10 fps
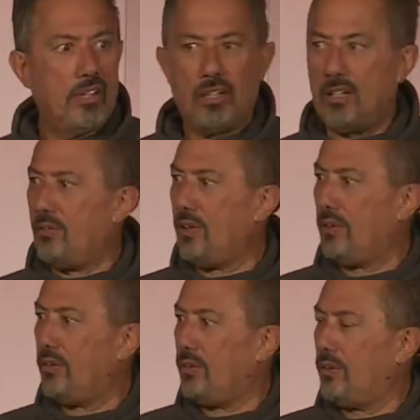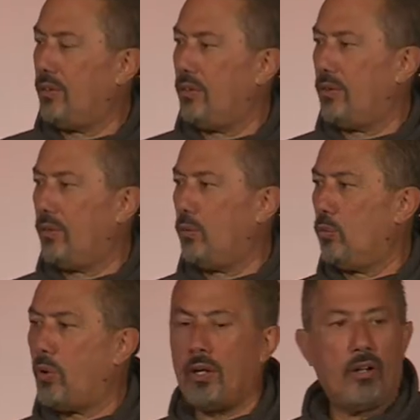And I'm like,
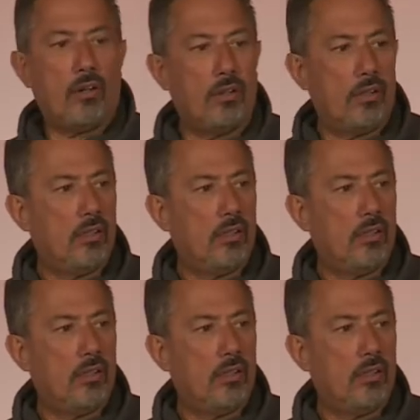why not?